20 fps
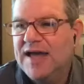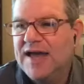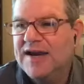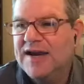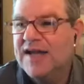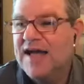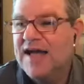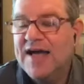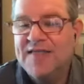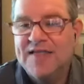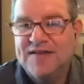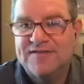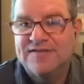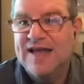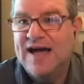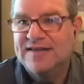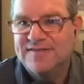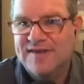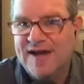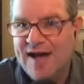a guy that's
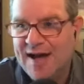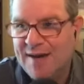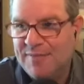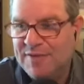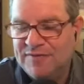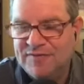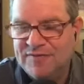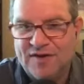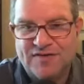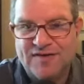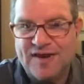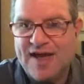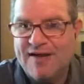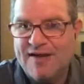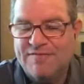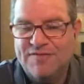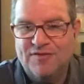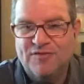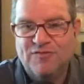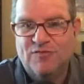not Tom, that doesn't
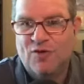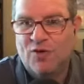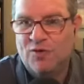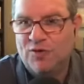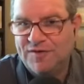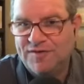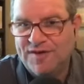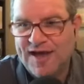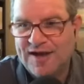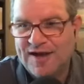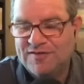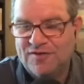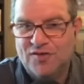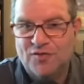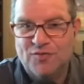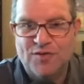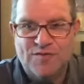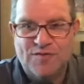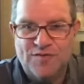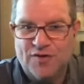have the Rolodex and the
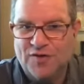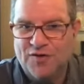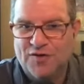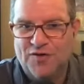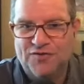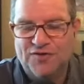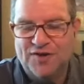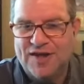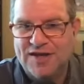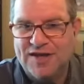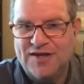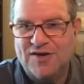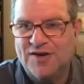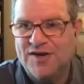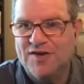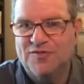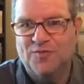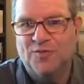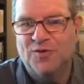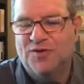referrals and like, you know,
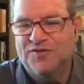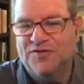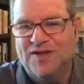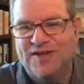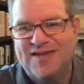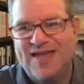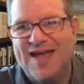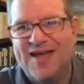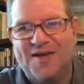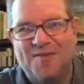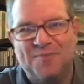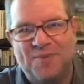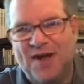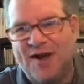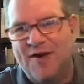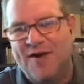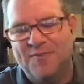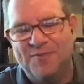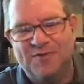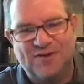his world's, it can't
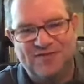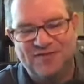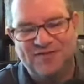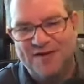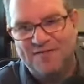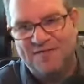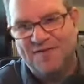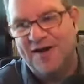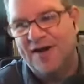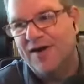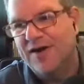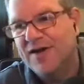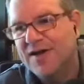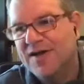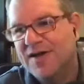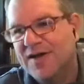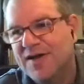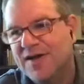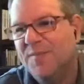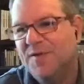compare him because it's not fair.
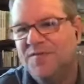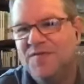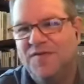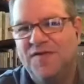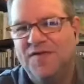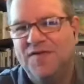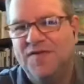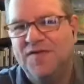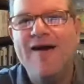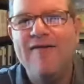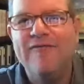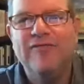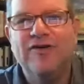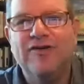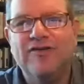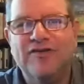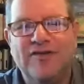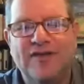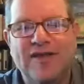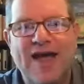But for the
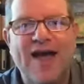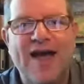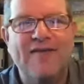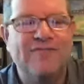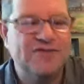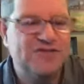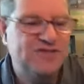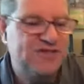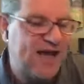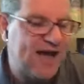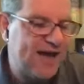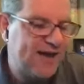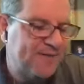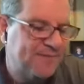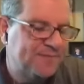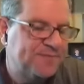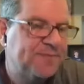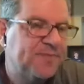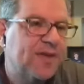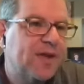average, the average guy,
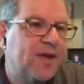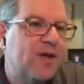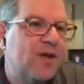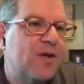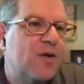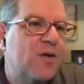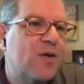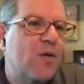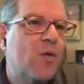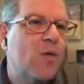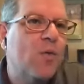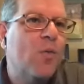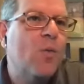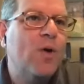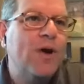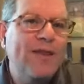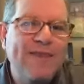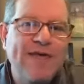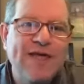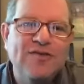
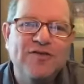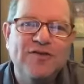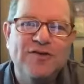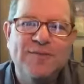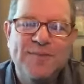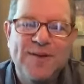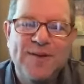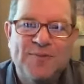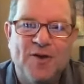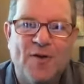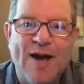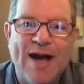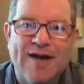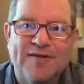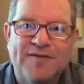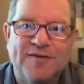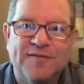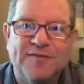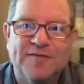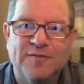what do they do to be
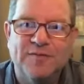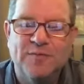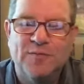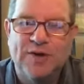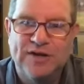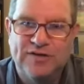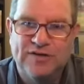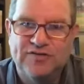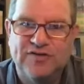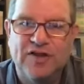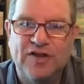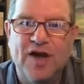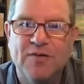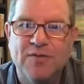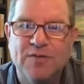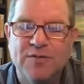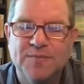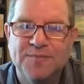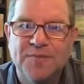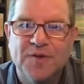proactive when it's
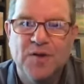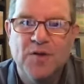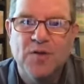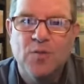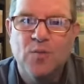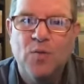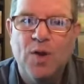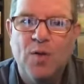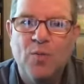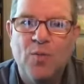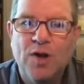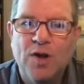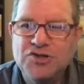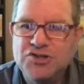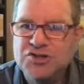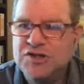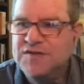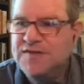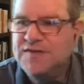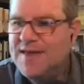slow? What, what
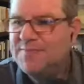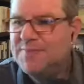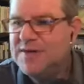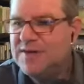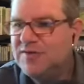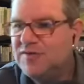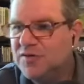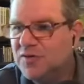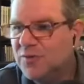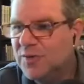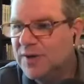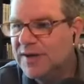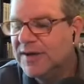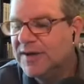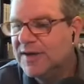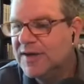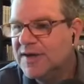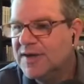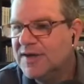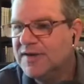should they be doing
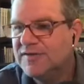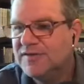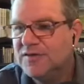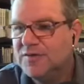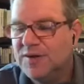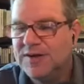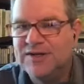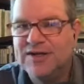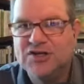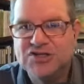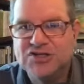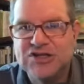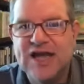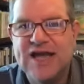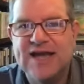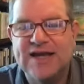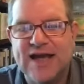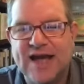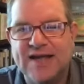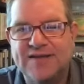to
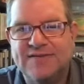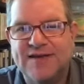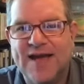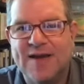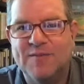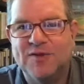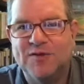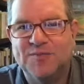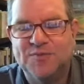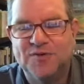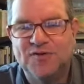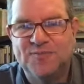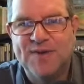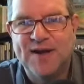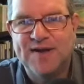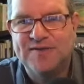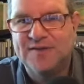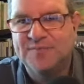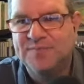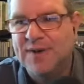initiate contact with
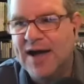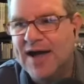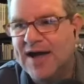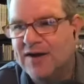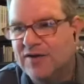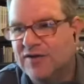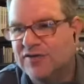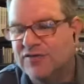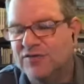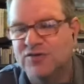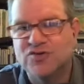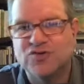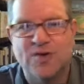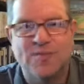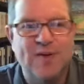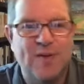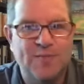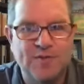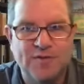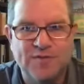prospective buyers or
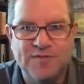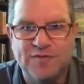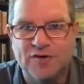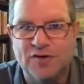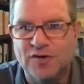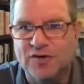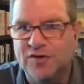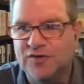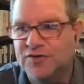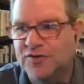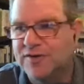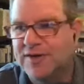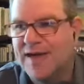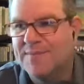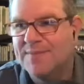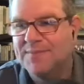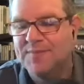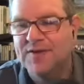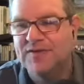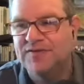drum up referrals or
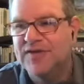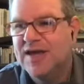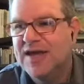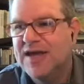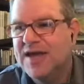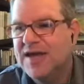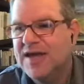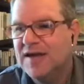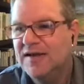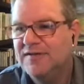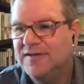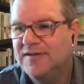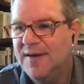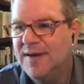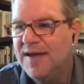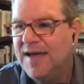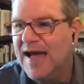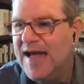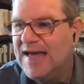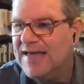get, because, because
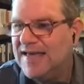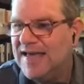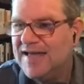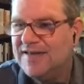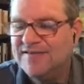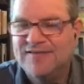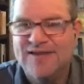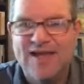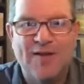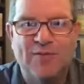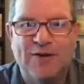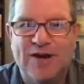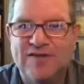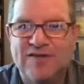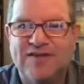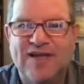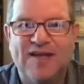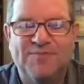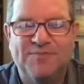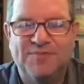I can't stand when I
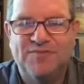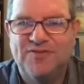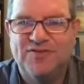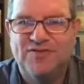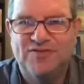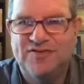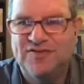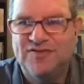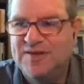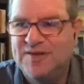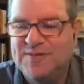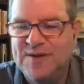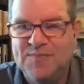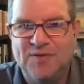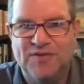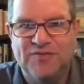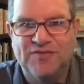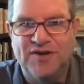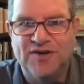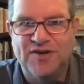stand, see
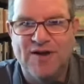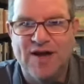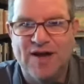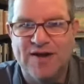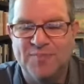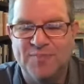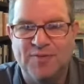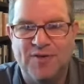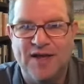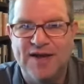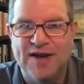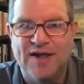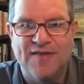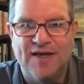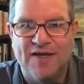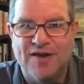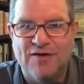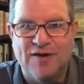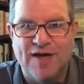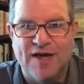people sitting around and playing on
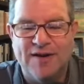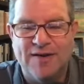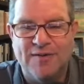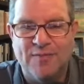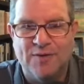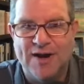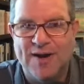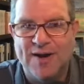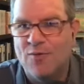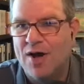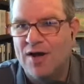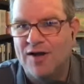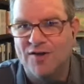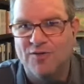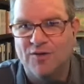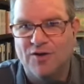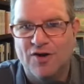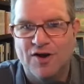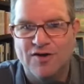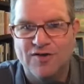the internet when I walk into
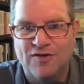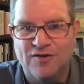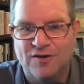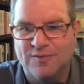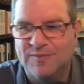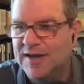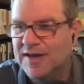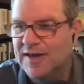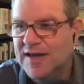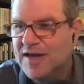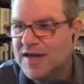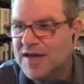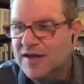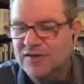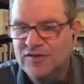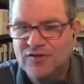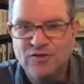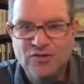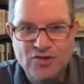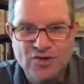a car dealer. I'm like,
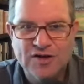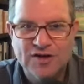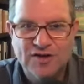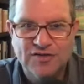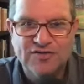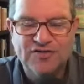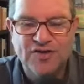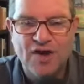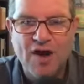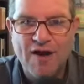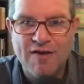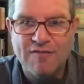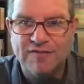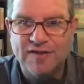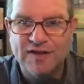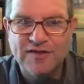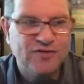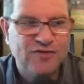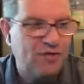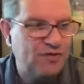dude, you're going to starve.
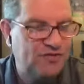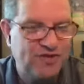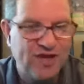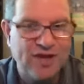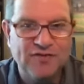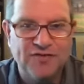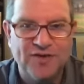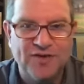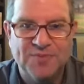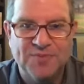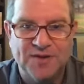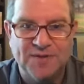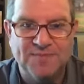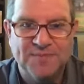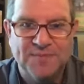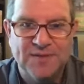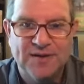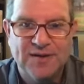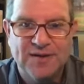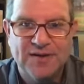Let's go sell something.
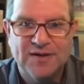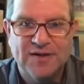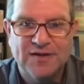There's,